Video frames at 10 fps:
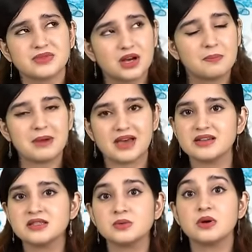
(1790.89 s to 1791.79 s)
Her
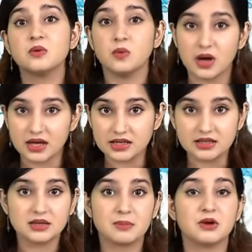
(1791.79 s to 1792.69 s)
parents were
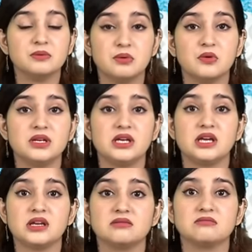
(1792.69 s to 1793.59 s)
worried about
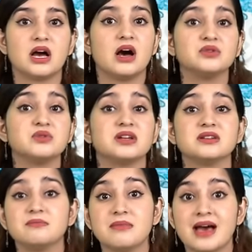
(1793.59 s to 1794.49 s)
Bholi and how to get
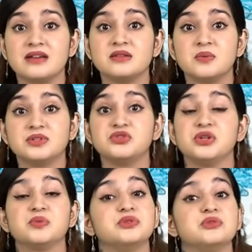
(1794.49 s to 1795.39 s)
her married when
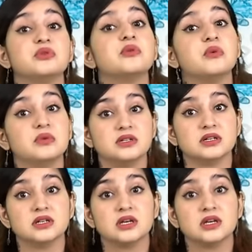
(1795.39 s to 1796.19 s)
she would grow older.